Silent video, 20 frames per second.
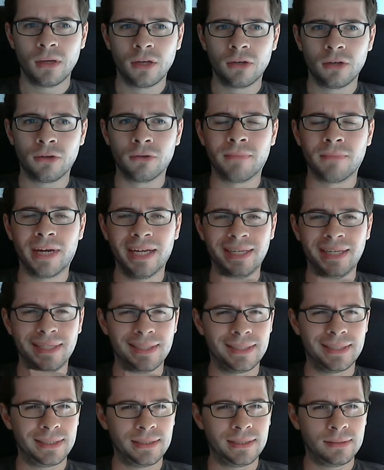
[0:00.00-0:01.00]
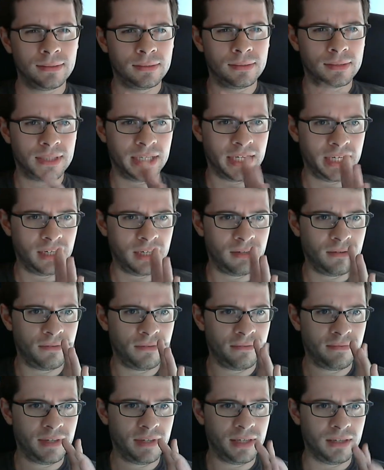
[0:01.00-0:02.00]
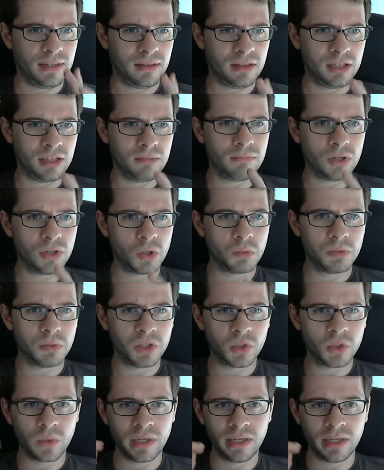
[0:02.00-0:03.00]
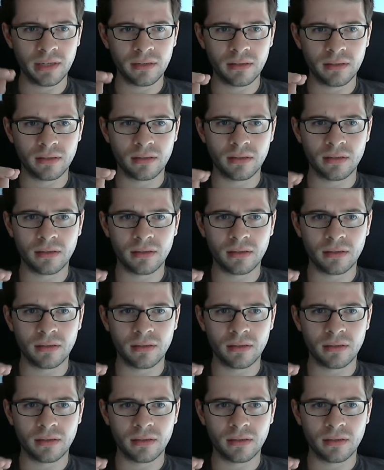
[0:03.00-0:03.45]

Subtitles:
your mind is still kind of in limbo between